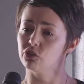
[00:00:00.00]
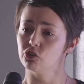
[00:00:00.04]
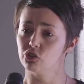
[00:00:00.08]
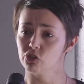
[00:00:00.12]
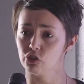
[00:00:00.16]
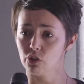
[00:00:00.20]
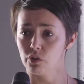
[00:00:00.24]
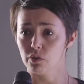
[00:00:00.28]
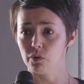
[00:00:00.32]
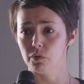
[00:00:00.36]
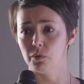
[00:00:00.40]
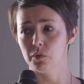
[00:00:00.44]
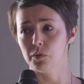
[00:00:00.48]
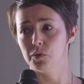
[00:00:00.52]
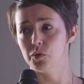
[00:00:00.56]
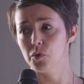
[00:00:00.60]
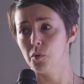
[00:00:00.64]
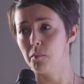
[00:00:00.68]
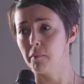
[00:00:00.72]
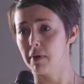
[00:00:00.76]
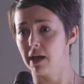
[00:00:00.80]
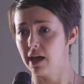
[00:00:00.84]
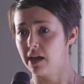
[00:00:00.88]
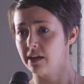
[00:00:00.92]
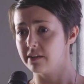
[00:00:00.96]
show your
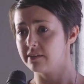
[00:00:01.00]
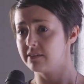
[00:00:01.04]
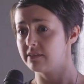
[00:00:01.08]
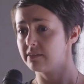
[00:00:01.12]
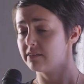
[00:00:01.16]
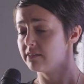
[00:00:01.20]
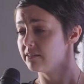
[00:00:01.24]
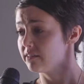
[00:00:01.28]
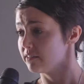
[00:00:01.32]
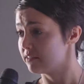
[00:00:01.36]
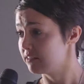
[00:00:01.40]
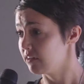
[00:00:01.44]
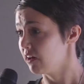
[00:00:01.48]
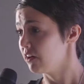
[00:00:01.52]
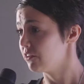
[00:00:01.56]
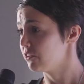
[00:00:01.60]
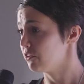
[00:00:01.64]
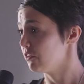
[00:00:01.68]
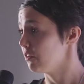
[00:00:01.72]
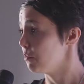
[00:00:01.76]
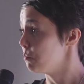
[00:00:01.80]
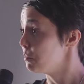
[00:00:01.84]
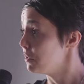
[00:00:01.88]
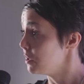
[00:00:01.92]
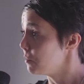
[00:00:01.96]
mad
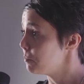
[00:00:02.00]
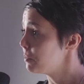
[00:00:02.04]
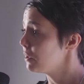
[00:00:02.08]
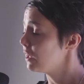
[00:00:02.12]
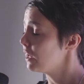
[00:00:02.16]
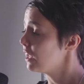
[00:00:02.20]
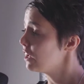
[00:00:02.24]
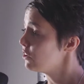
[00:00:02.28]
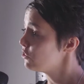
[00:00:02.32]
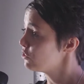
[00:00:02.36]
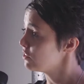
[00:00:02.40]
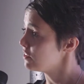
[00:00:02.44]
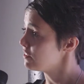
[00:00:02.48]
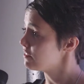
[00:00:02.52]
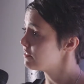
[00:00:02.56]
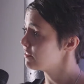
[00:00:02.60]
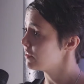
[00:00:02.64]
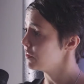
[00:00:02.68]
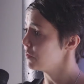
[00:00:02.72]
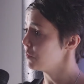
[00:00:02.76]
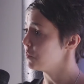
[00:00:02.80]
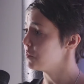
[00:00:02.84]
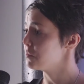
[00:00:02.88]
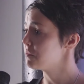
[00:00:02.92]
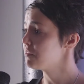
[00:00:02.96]
data manipulation
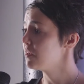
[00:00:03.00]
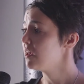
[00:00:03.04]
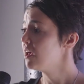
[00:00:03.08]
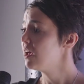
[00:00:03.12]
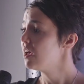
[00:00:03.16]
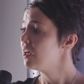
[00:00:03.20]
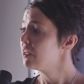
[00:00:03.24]
skills